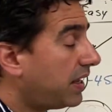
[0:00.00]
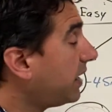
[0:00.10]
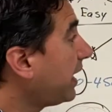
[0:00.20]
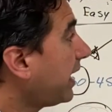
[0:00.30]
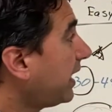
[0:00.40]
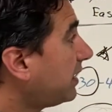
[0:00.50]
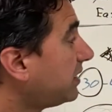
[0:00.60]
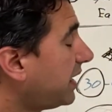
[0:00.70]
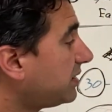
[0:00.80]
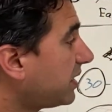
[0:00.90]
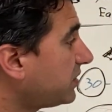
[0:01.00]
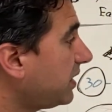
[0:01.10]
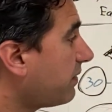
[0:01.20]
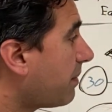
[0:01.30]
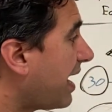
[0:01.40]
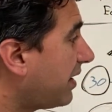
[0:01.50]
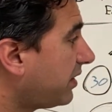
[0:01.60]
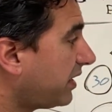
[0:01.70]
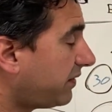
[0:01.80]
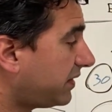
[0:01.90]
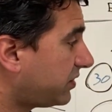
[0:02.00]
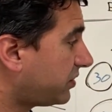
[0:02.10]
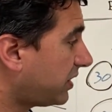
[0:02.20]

and it doesn't even matter if it's